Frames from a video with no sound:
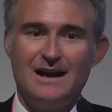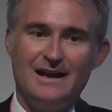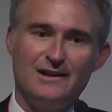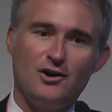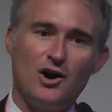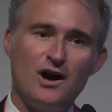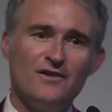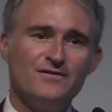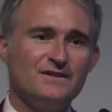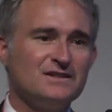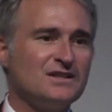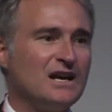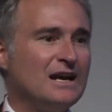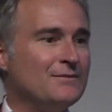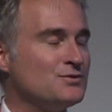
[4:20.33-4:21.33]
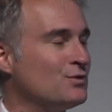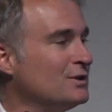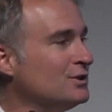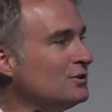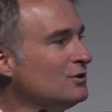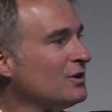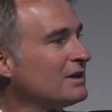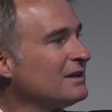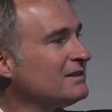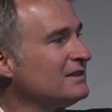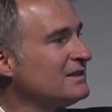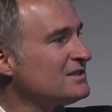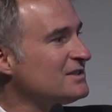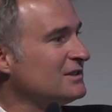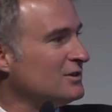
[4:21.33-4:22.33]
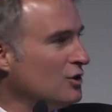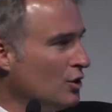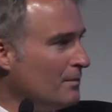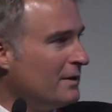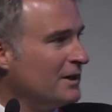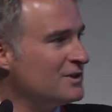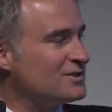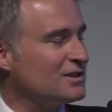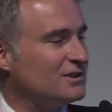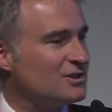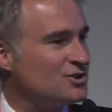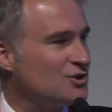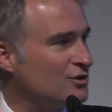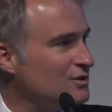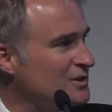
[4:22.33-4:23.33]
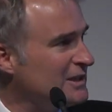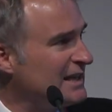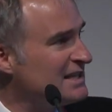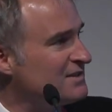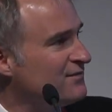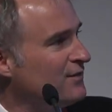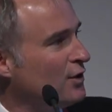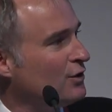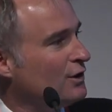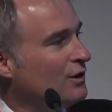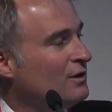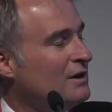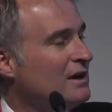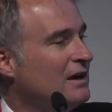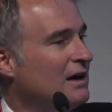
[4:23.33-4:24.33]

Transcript: And oftentimes, when you look at this, and Omer is going to show a nice photo